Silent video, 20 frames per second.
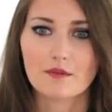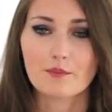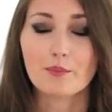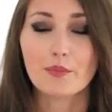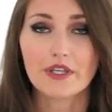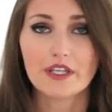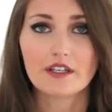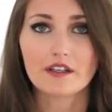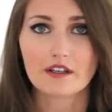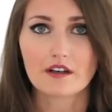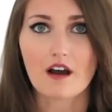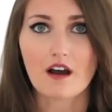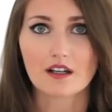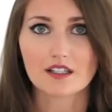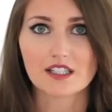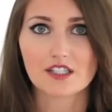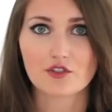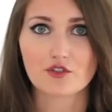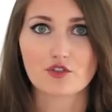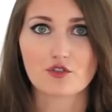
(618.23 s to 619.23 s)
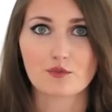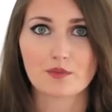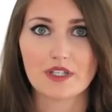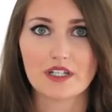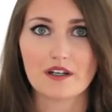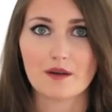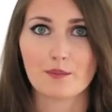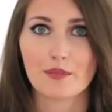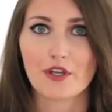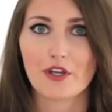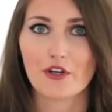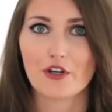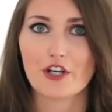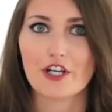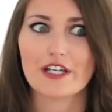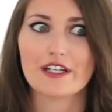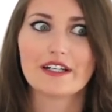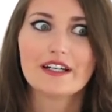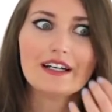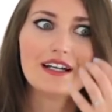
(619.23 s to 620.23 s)
being on social media,
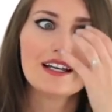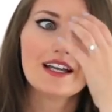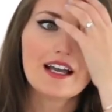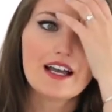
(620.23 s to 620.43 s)
period.